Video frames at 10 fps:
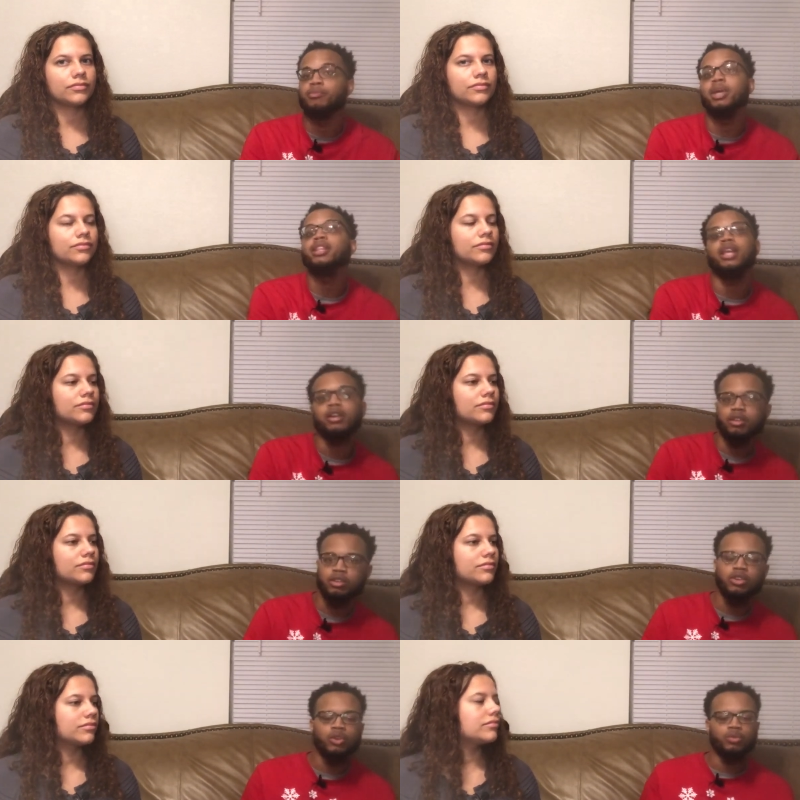Speaker 1: been there.
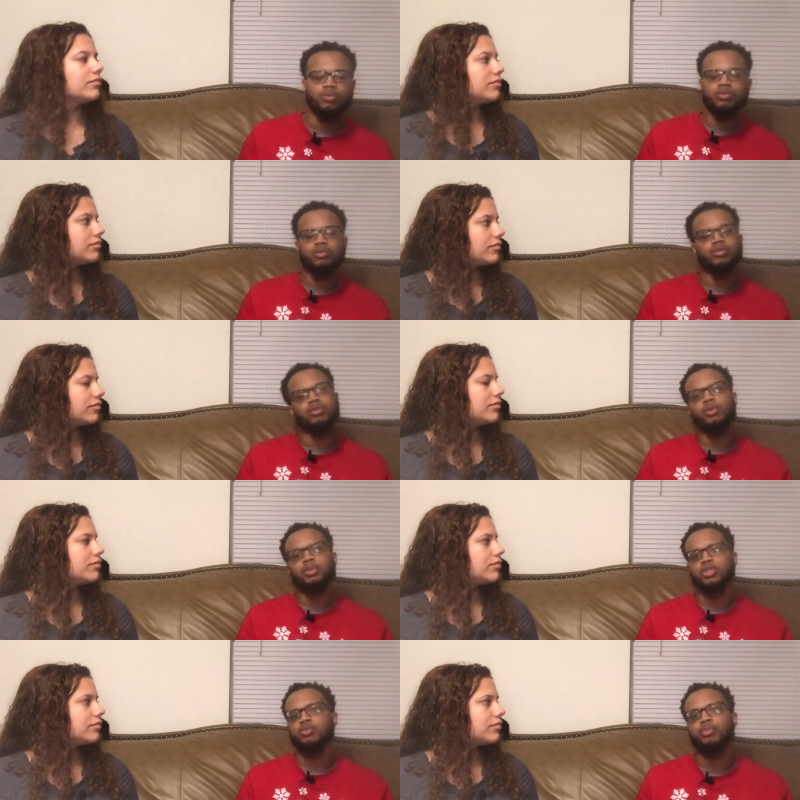You know, don't
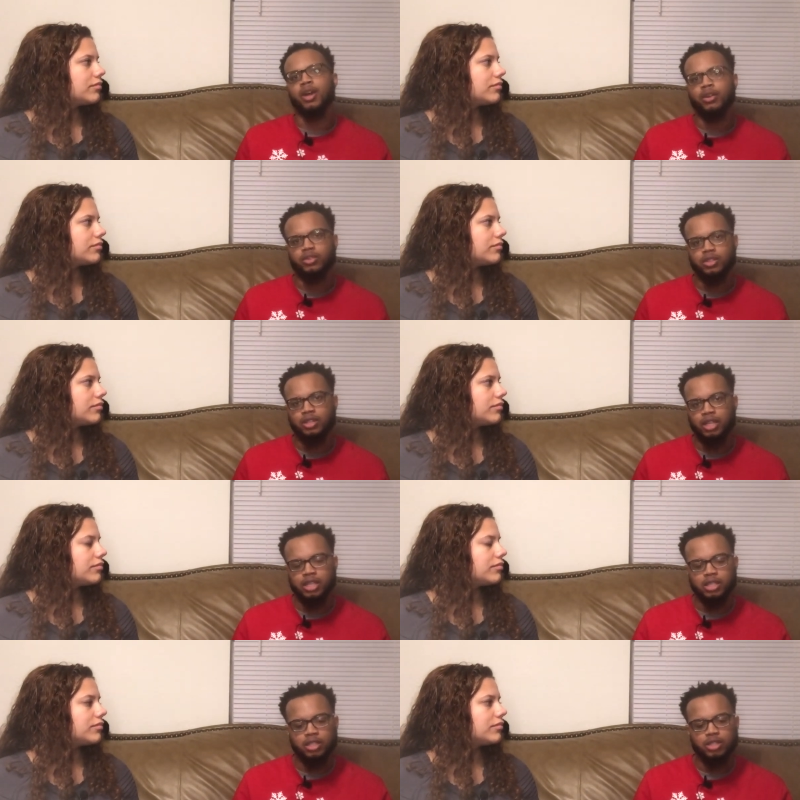be too proud to
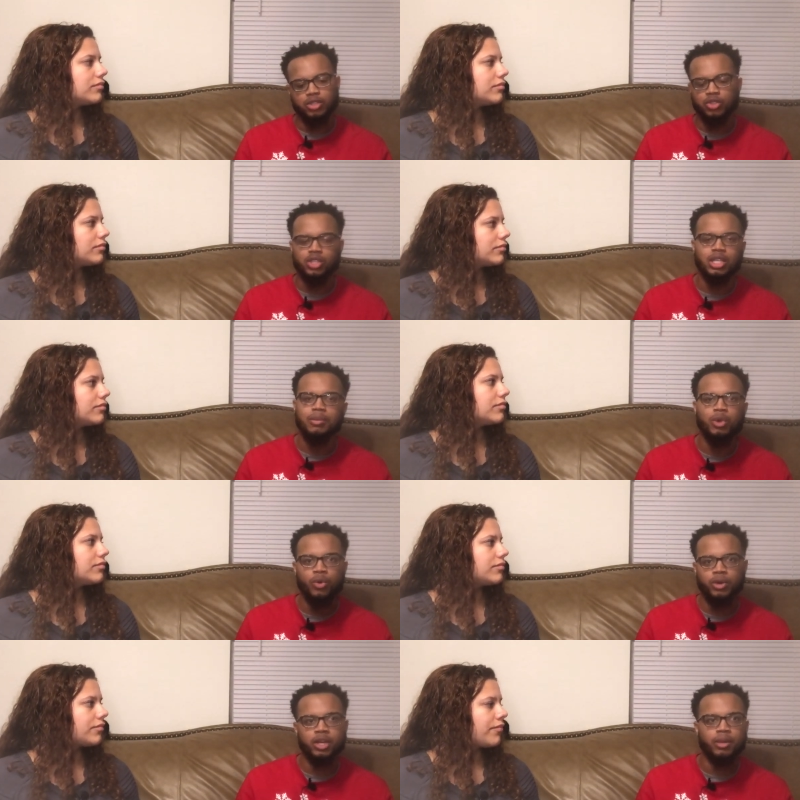listen. So just keep
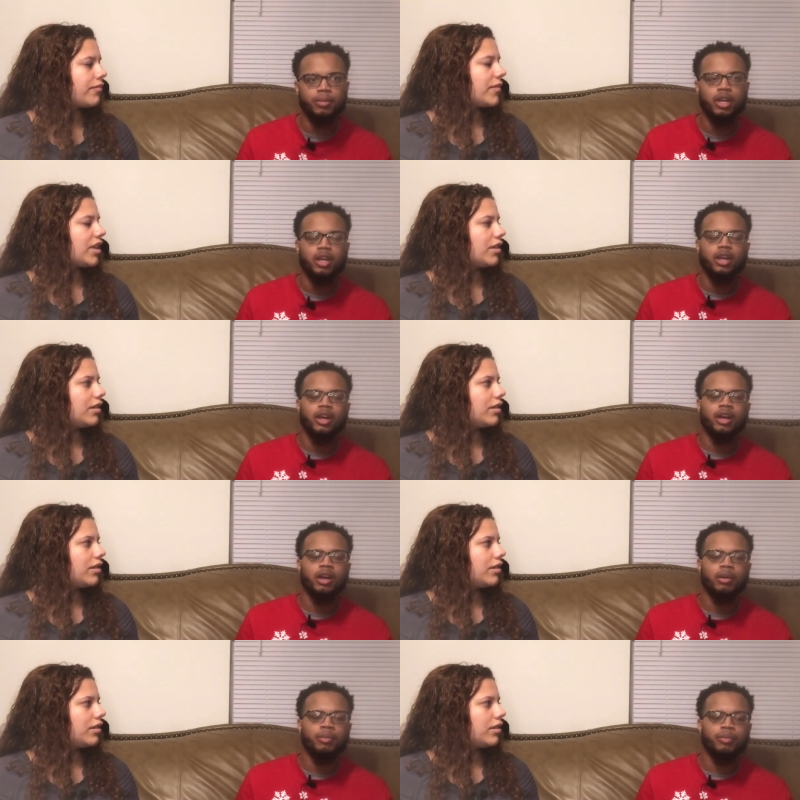going up,
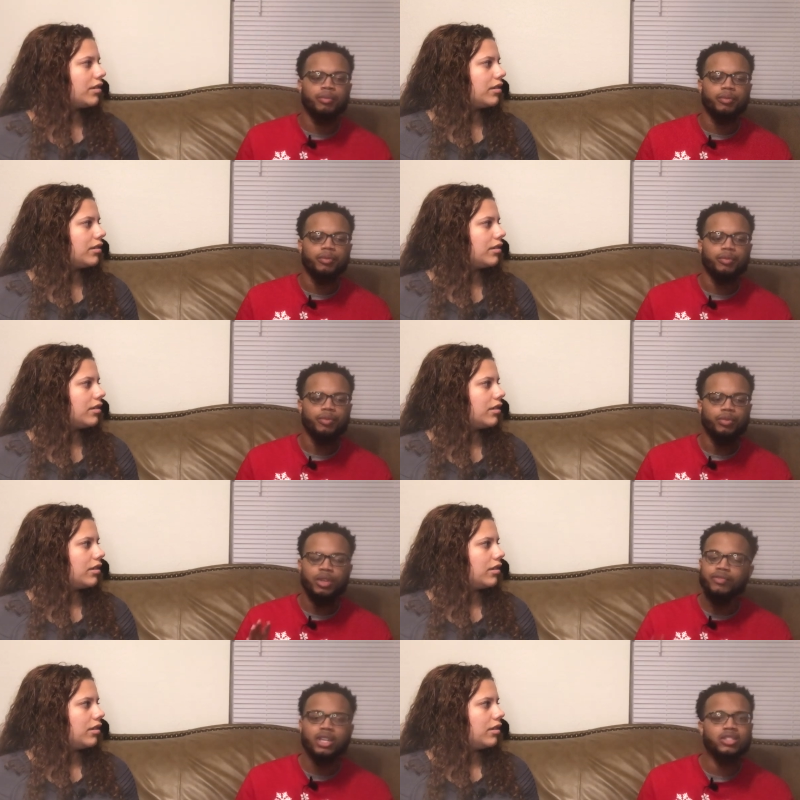um,
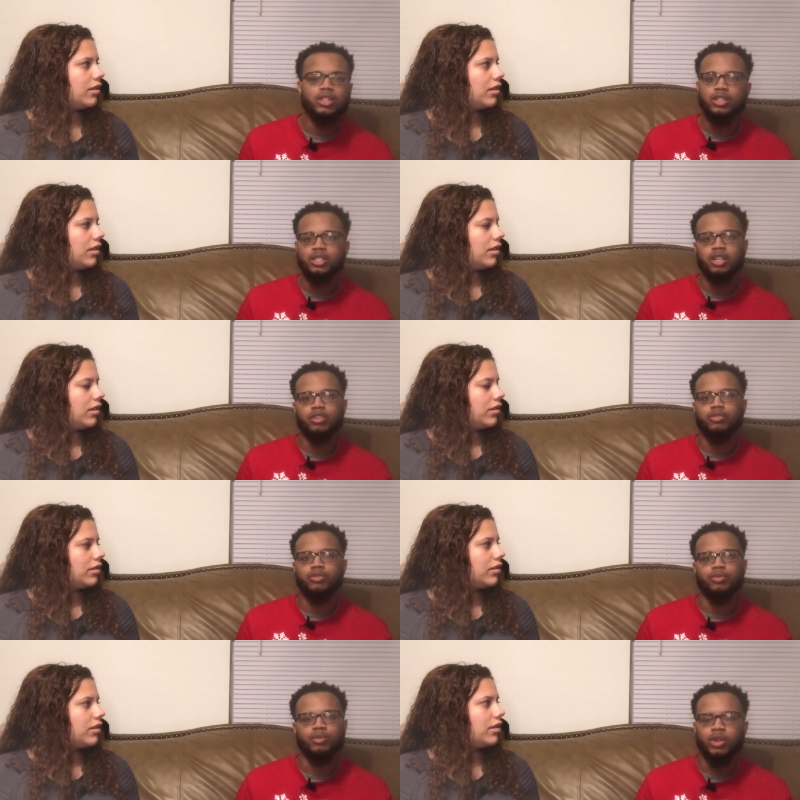invest in yourself.
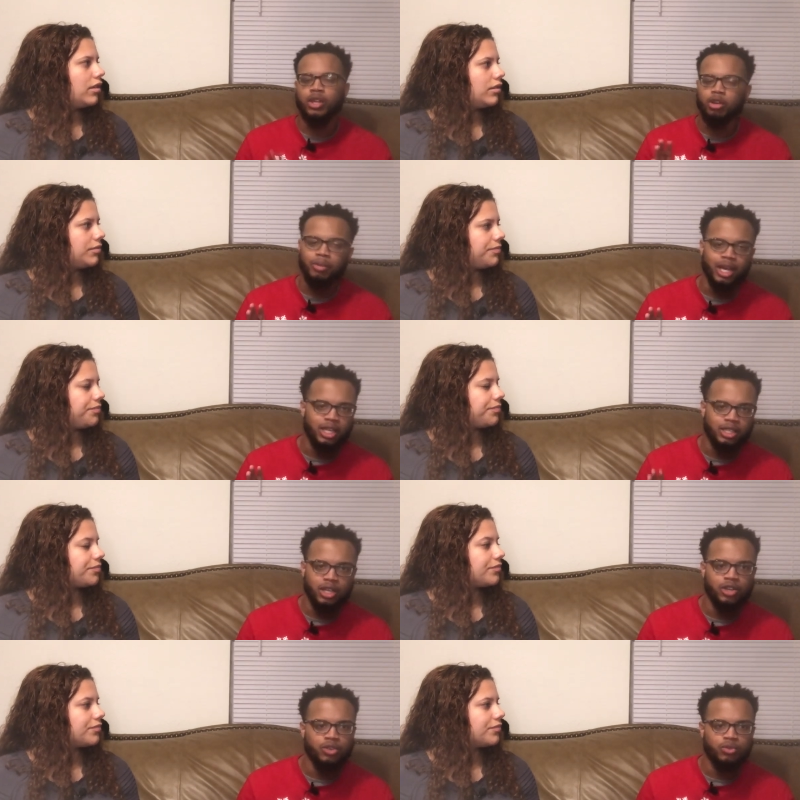Don't let nobody
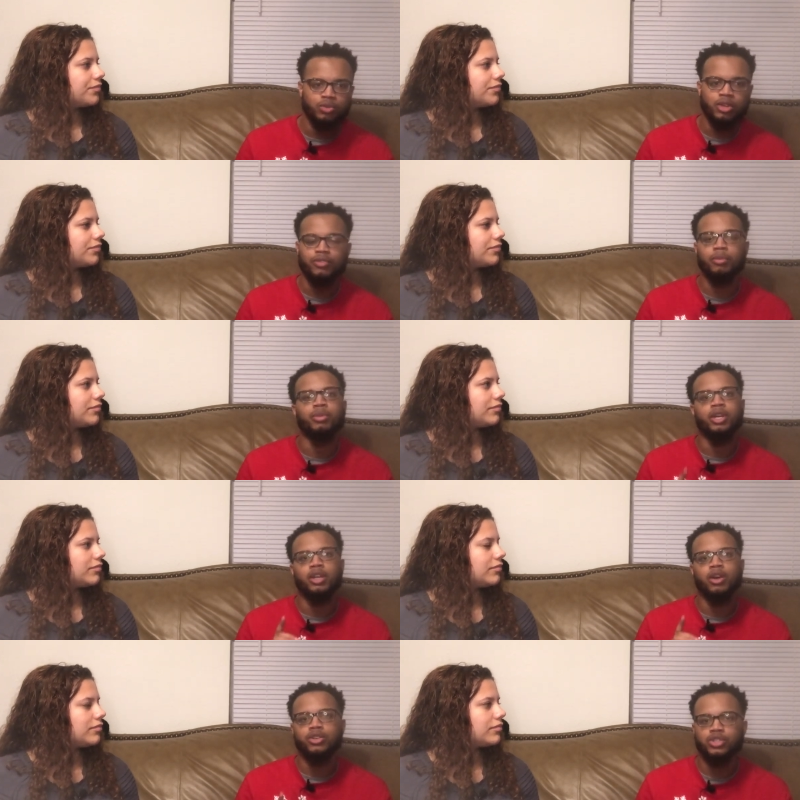tell you different, but
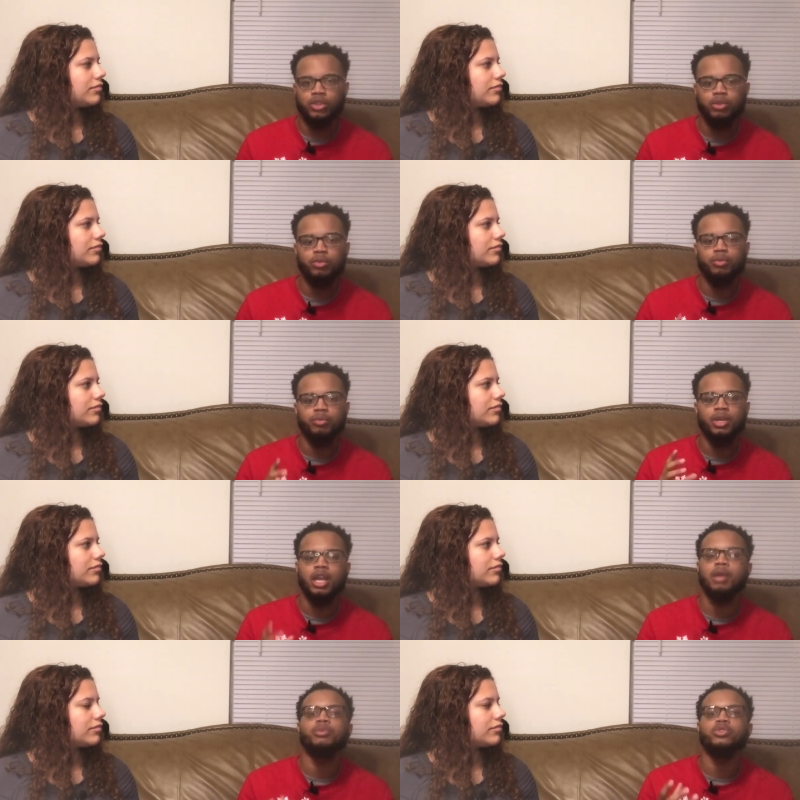also be
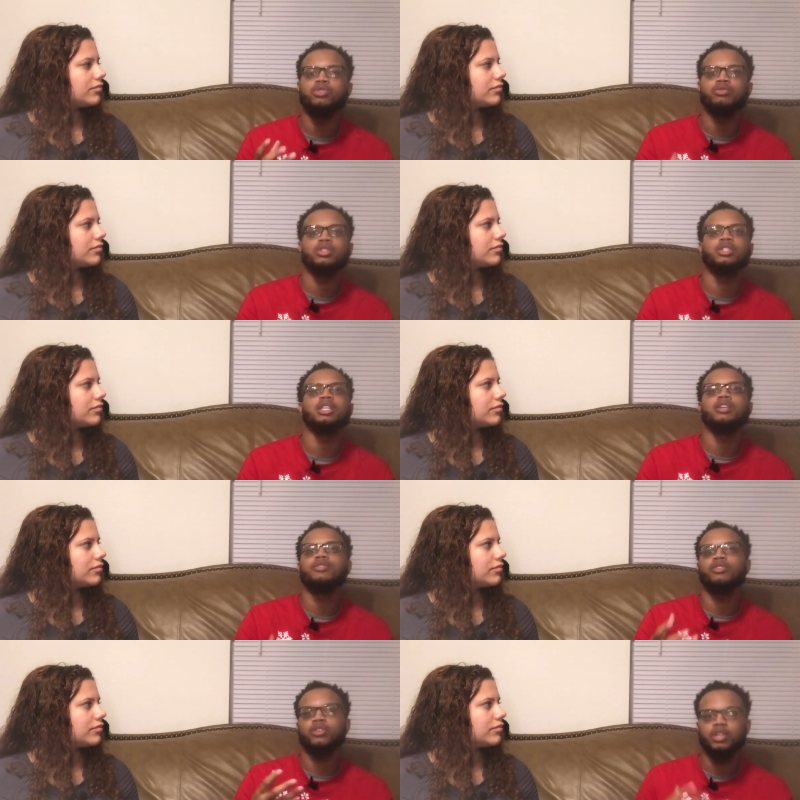able to
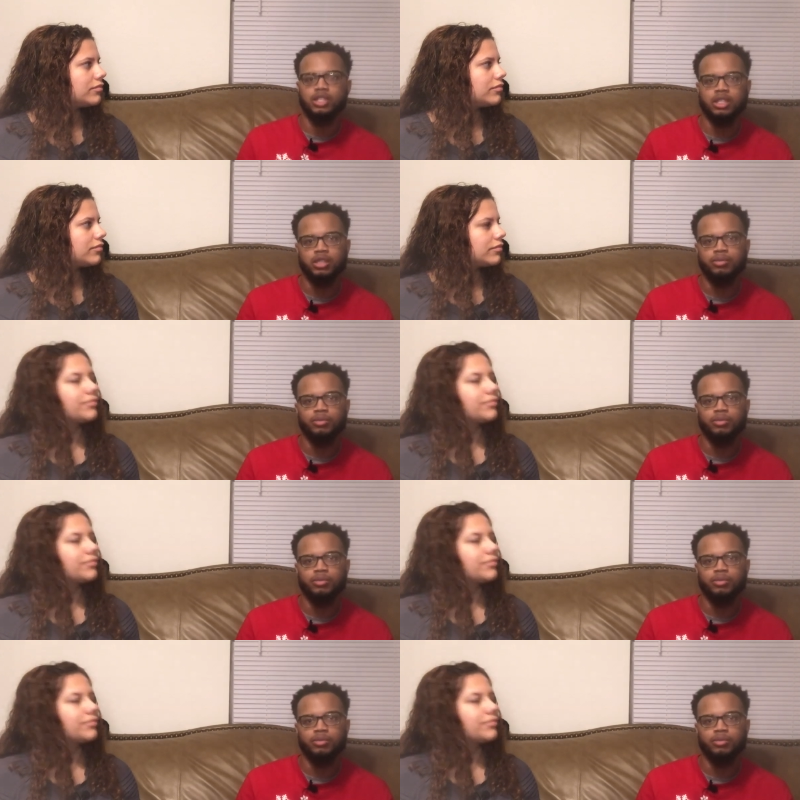receive criticism.